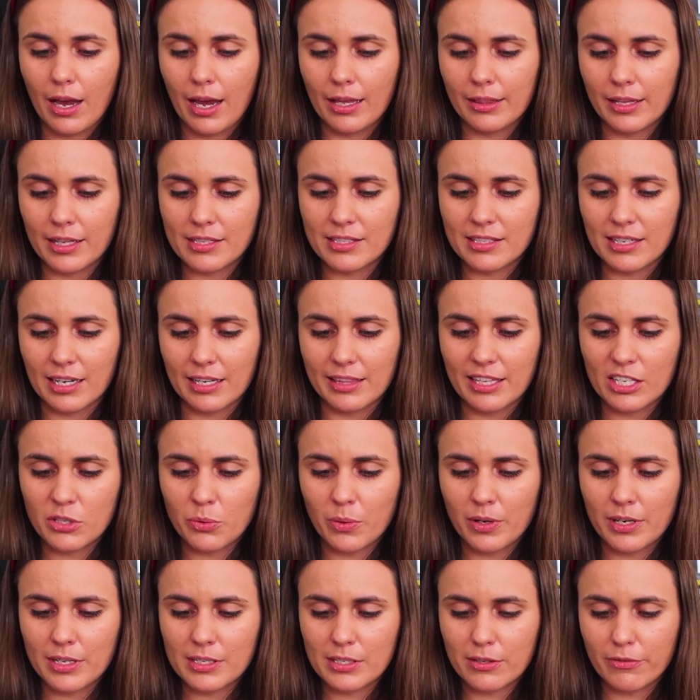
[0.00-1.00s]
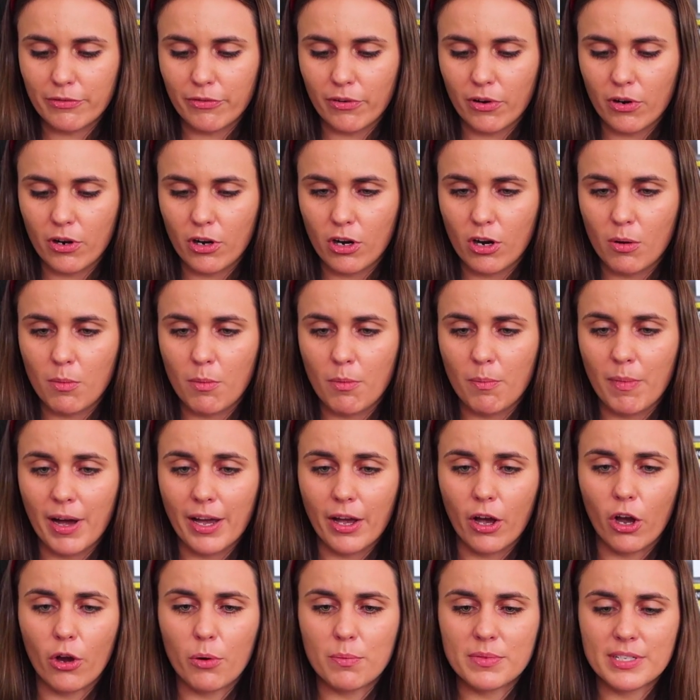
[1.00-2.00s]
And let's see, this one is from
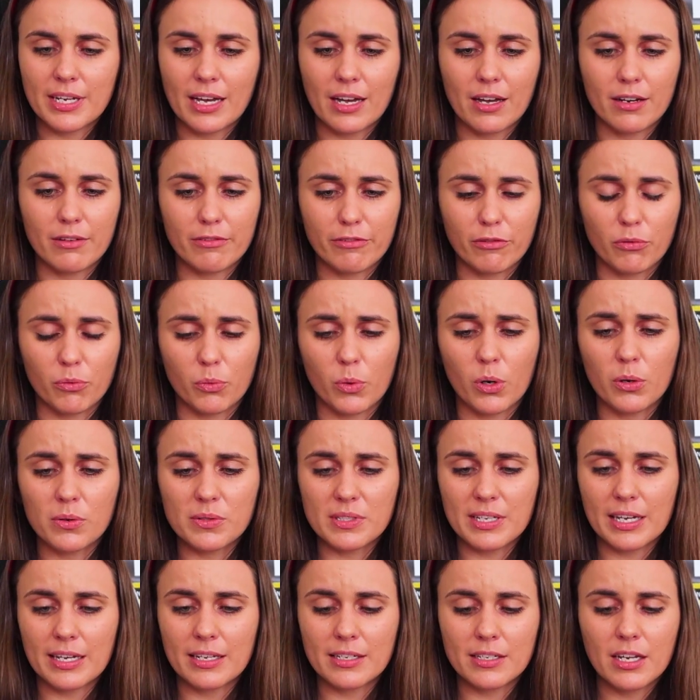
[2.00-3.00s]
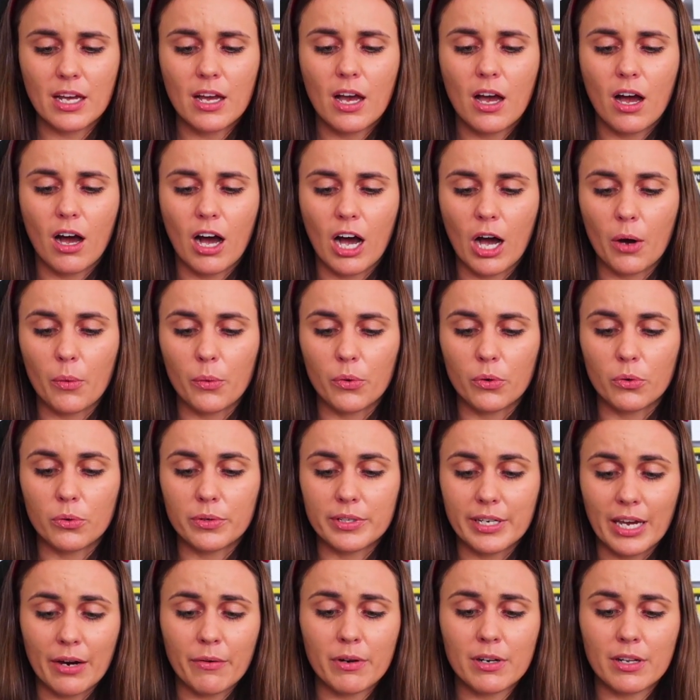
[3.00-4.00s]
my hometown for WALLSEND. I
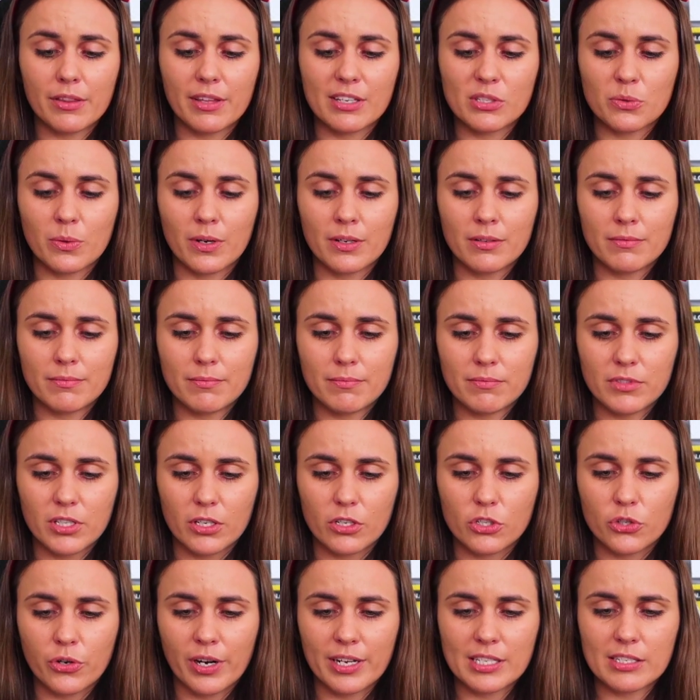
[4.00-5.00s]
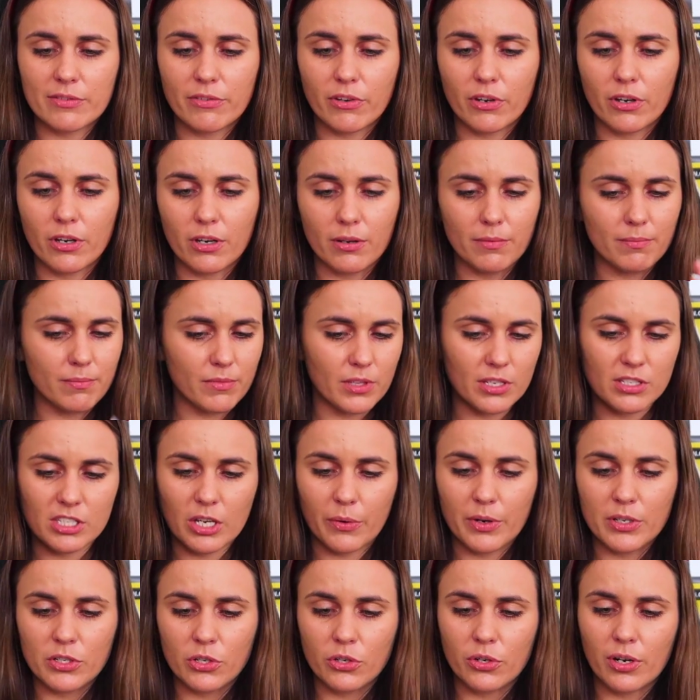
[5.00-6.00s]
will get rid of this one. So transfer the
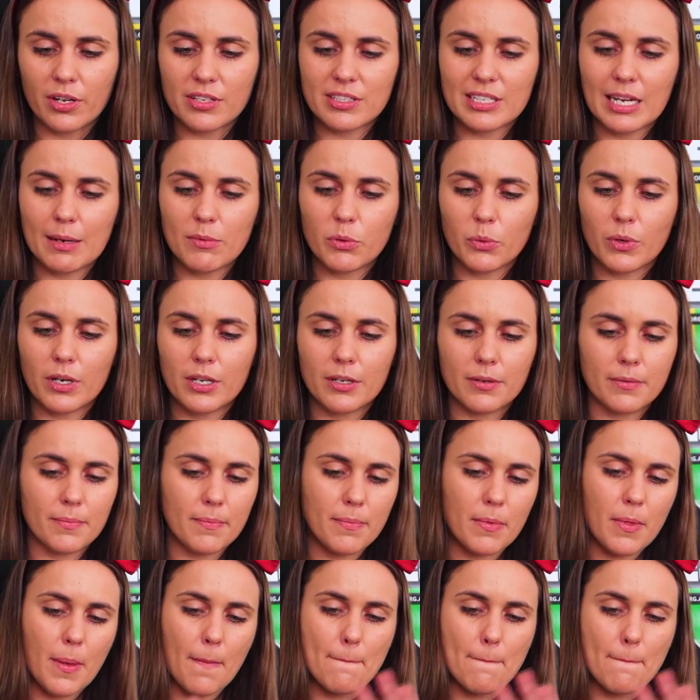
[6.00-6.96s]
ZoëTwoDots named one,